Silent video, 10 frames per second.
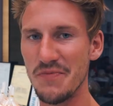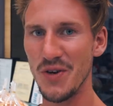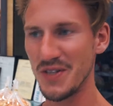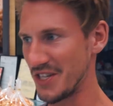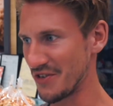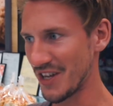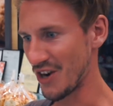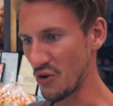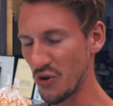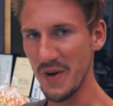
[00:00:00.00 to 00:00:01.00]
considering the
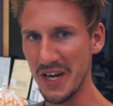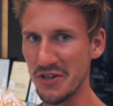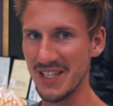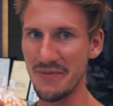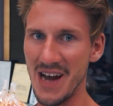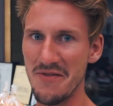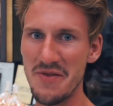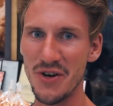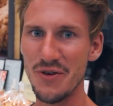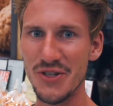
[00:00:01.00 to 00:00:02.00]
local bakeries that we have
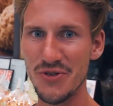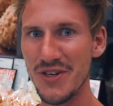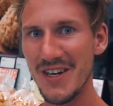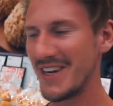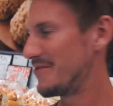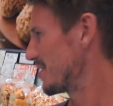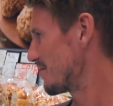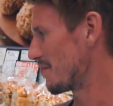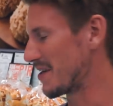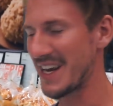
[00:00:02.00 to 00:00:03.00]
been going to, you
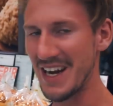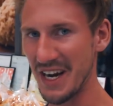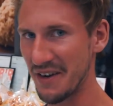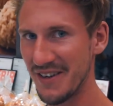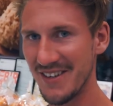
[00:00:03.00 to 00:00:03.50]
probably get like...